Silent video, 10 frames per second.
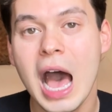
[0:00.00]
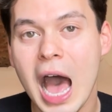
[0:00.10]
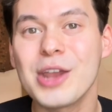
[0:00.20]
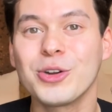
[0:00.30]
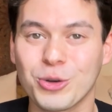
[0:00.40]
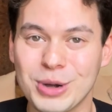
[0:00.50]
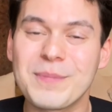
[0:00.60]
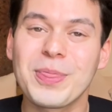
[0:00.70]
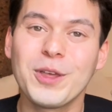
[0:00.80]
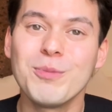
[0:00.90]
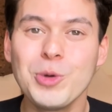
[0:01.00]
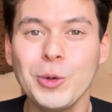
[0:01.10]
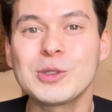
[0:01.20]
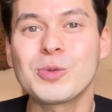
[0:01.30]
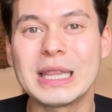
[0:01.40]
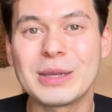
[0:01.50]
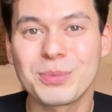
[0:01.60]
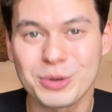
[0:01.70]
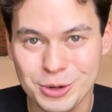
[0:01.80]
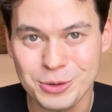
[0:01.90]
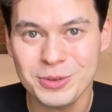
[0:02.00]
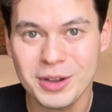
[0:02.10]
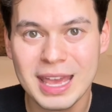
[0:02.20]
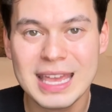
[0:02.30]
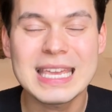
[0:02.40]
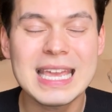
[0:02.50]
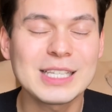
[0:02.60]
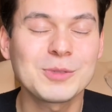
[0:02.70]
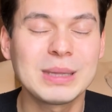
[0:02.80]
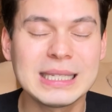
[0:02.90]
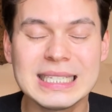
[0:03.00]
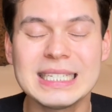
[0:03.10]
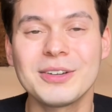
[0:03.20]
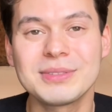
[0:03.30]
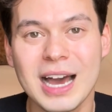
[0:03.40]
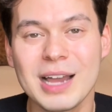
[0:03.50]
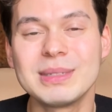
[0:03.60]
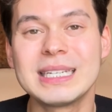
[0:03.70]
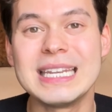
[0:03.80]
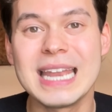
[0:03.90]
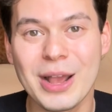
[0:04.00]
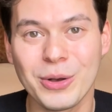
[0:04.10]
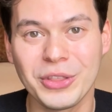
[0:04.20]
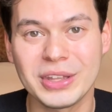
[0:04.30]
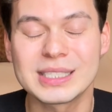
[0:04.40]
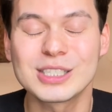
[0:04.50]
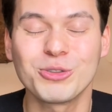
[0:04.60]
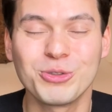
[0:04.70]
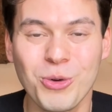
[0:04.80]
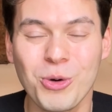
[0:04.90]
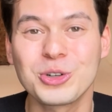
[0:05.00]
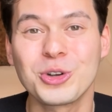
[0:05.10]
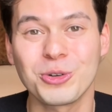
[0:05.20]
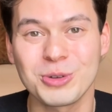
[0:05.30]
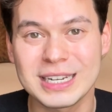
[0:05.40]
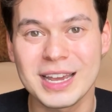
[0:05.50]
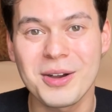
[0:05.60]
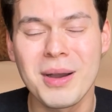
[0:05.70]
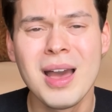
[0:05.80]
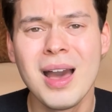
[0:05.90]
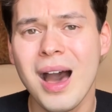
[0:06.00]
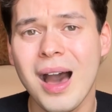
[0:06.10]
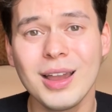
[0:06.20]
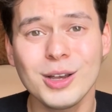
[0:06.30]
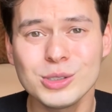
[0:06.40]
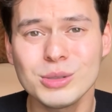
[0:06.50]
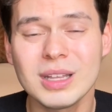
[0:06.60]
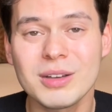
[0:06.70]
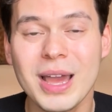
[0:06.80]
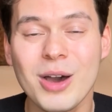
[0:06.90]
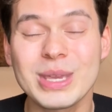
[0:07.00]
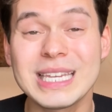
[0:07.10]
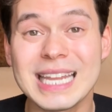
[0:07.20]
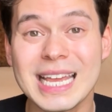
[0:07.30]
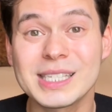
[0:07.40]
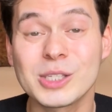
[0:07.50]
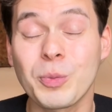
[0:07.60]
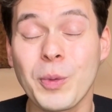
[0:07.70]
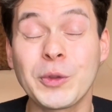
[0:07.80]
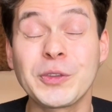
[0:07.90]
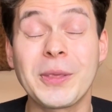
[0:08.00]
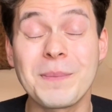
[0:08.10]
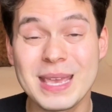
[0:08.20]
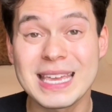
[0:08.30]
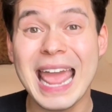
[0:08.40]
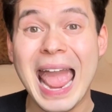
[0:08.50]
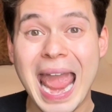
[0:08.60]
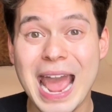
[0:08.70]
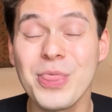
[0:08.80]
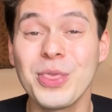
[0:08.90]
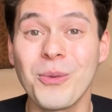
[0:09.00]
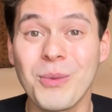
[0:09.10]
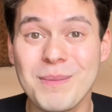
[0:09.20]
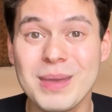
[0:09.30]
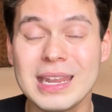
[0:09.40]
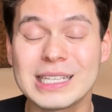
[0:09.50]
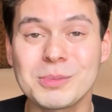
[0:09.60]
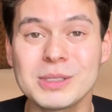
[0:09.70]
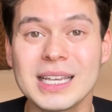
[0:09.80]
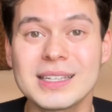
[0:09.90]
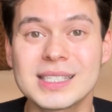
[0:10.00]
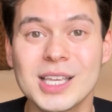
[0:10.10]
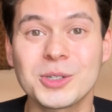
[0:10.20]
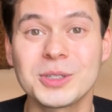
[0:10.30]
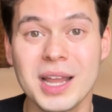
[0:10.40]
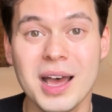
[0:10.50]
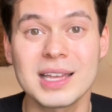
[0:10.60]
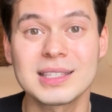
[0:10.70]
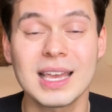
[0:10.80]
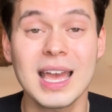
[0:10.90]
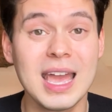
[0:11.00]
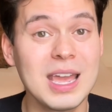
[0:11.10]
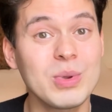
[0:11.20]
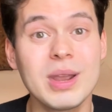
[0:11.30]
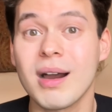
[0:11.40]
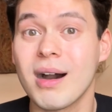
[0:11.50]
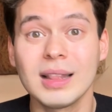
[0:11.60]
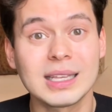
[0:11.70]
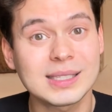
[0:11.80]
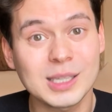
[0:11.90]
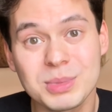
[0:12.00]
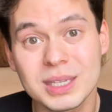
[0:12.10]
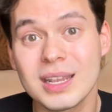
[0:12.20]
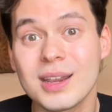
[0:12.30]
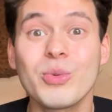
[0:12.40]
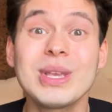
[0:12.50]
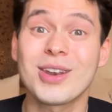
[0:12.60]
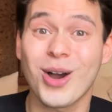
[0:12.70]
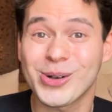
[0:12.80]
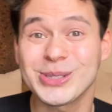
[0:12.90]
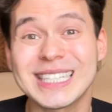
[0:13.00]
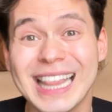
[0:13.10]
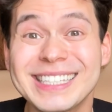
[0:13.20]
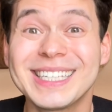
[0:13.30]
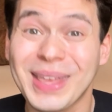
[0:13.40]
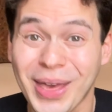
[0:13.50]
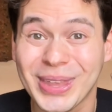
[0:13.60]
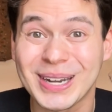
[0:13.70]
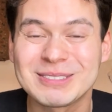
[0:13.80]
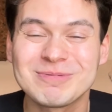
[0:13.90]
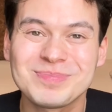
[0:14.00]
I agree. The moves will improve, okay? He has plenty of time to nail this for Torino. I also love how he dances with both the men and the women. It's almost like a subtle nod to, hey, we are all accepted here. We can all slay together.